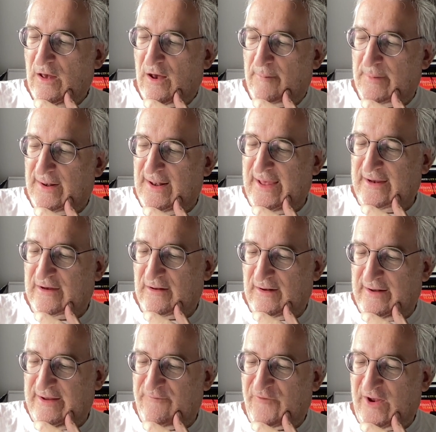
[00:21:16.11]
a
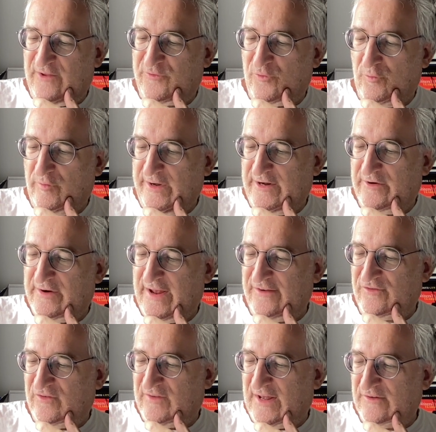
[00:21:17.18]
molecularly faithful
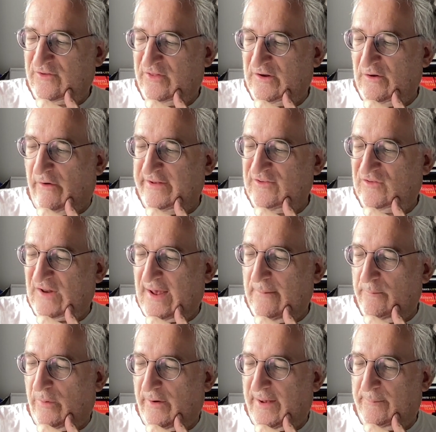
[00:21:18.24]
recreation down to the
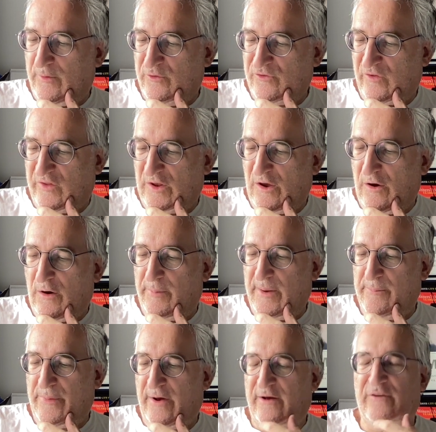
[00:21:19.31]
nightstand Bibles and the
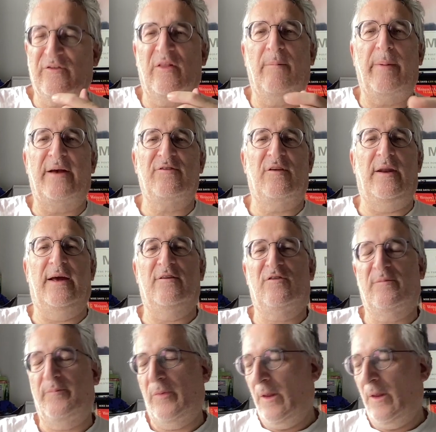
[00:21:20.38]
carpet piles and the bassinets.